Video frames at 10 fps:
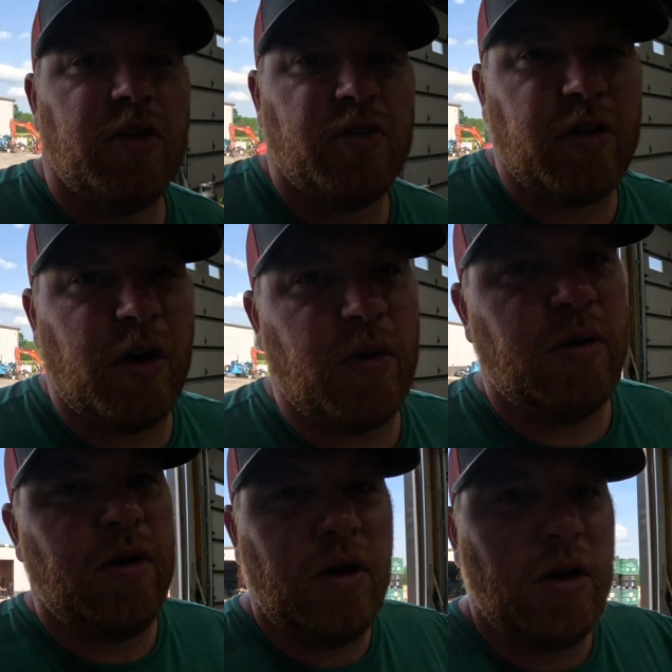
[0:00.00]
So
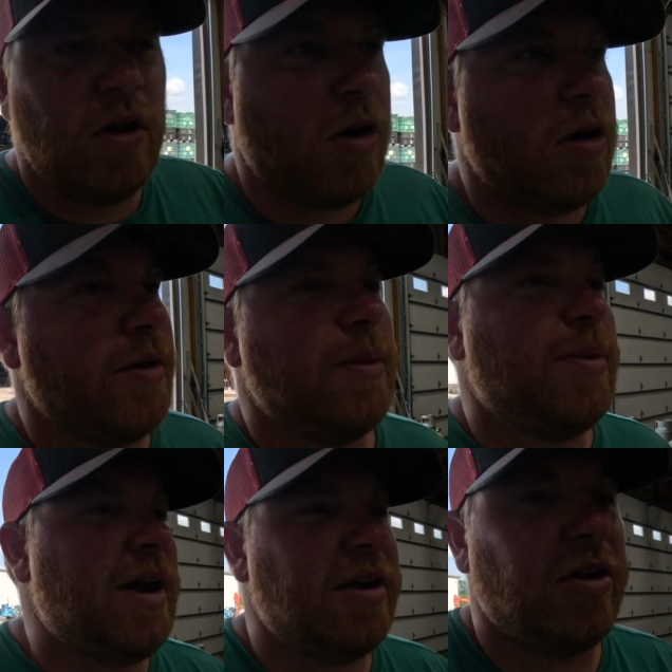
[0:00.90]
all that we
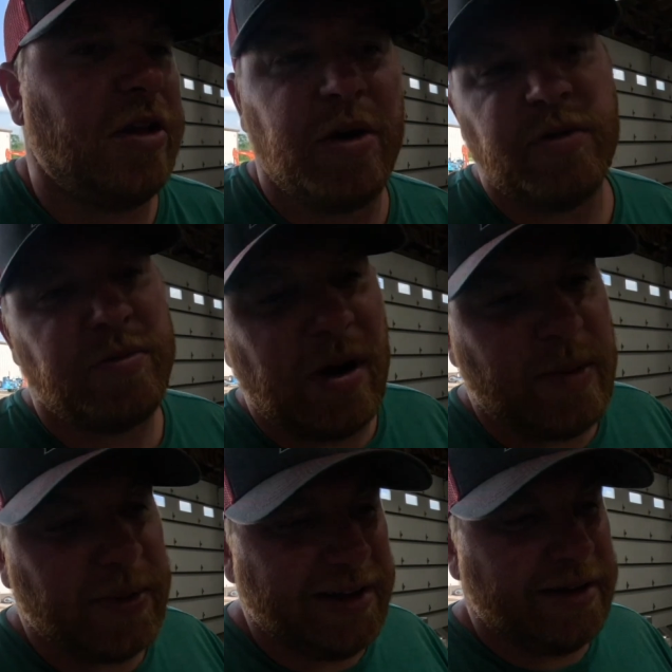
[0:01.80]
planted earlier was
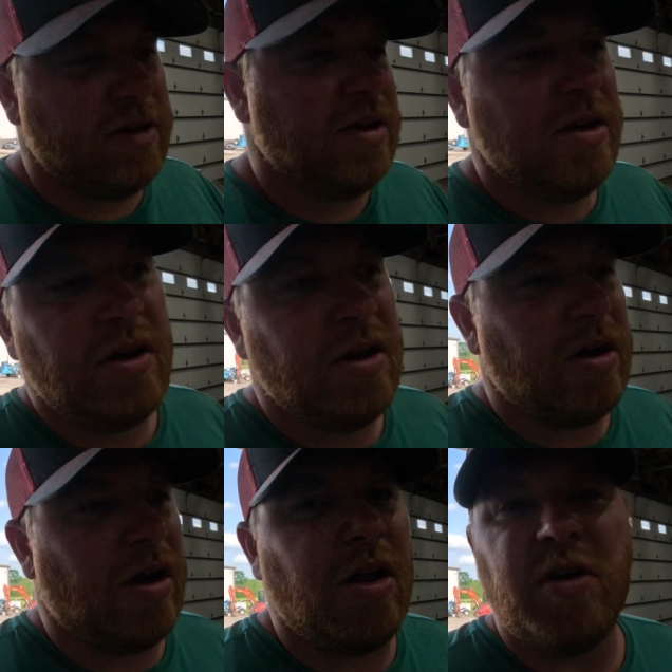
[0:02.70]
probably,
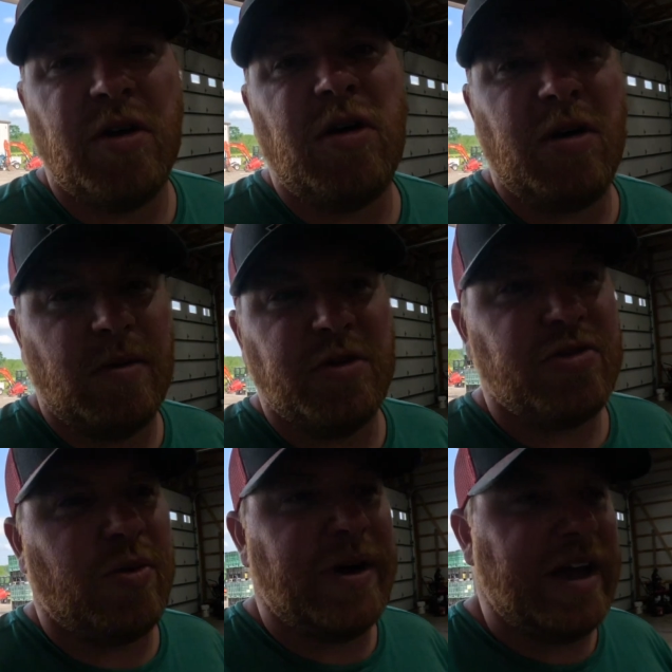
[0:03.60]
all in all, almost
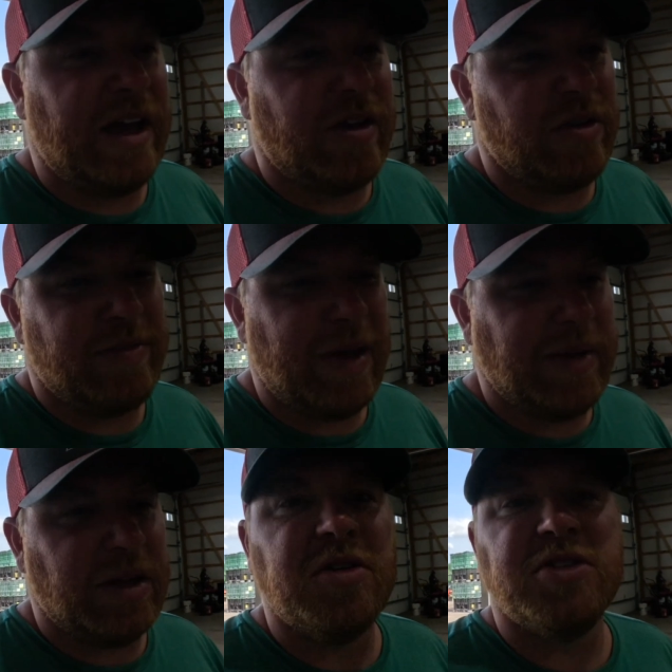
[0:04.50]
20 acres, maybe
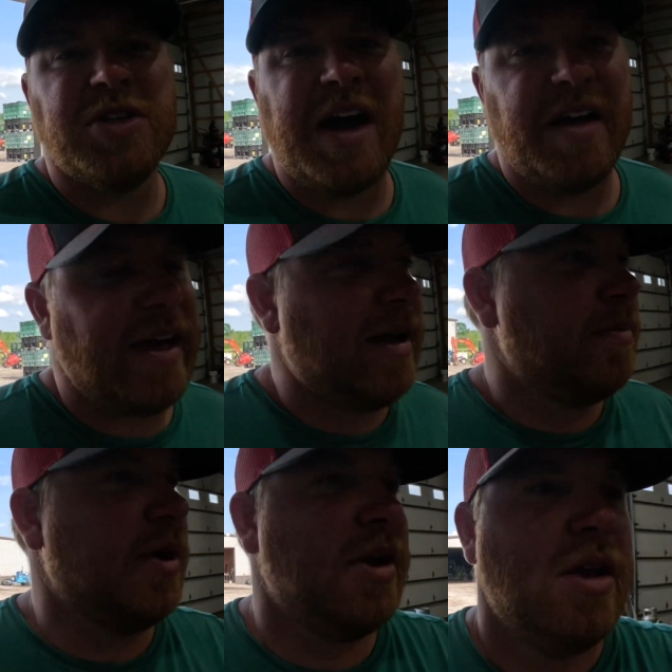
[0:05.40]
a little shy of that.
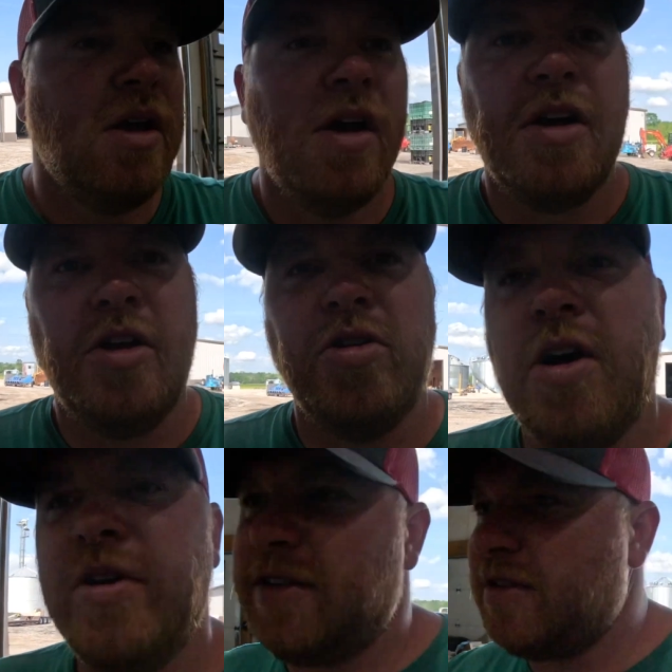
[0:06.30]
But you'll
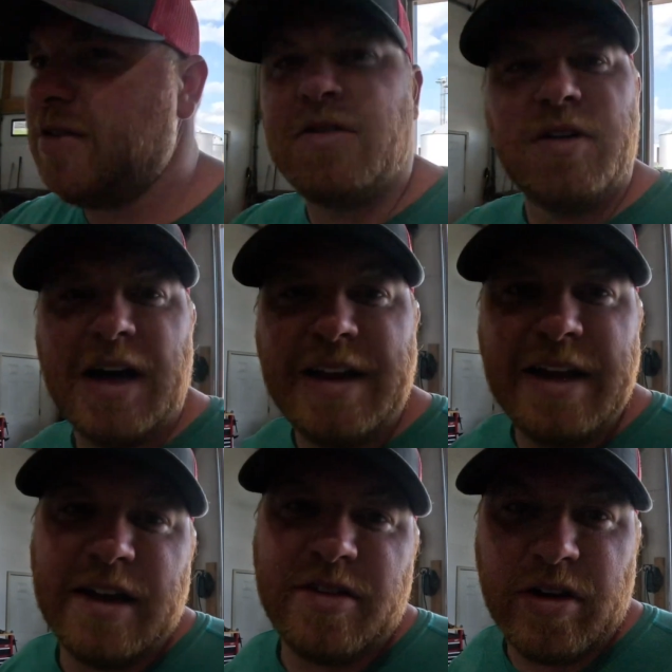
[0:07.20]
notice I
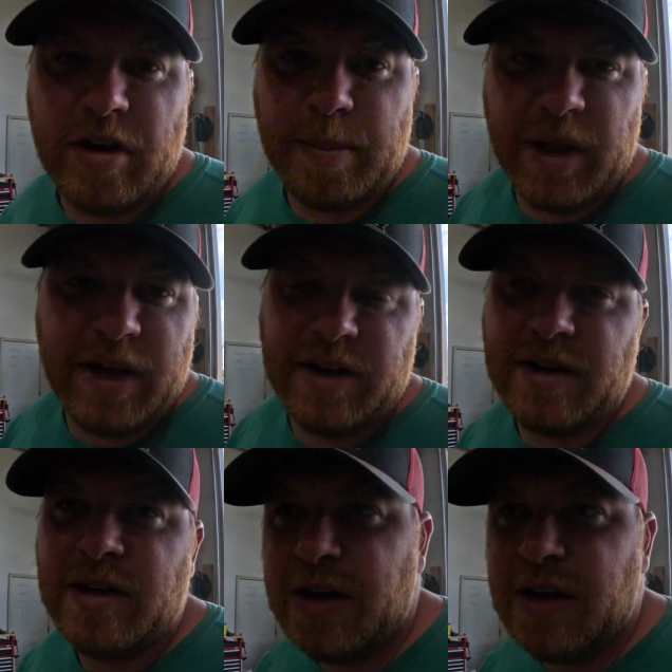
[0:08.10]
didn't get started planting